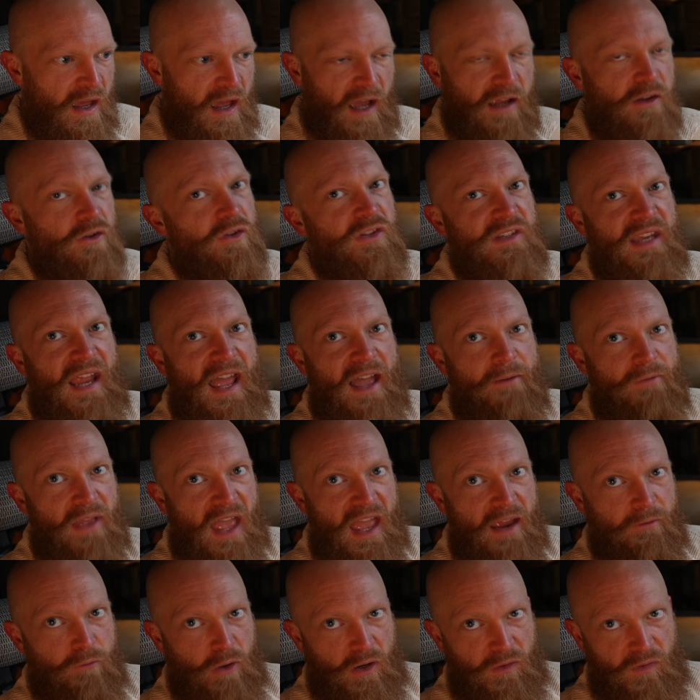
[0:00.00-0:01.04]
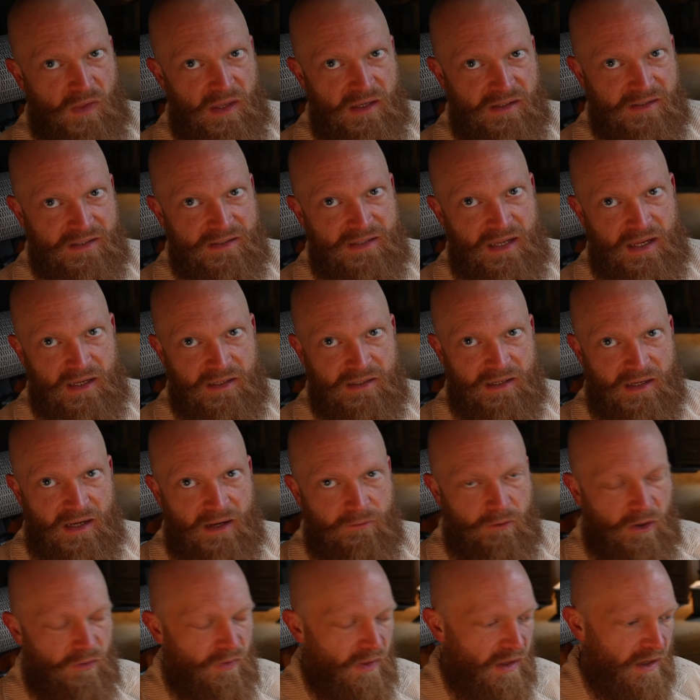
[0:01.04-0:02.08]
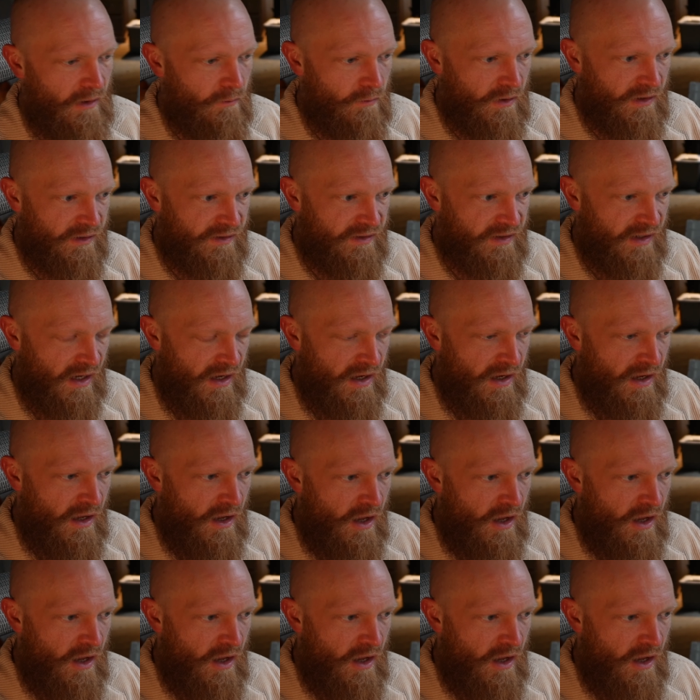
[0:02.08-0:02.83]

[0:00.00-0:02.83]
used to have everything synced and everything was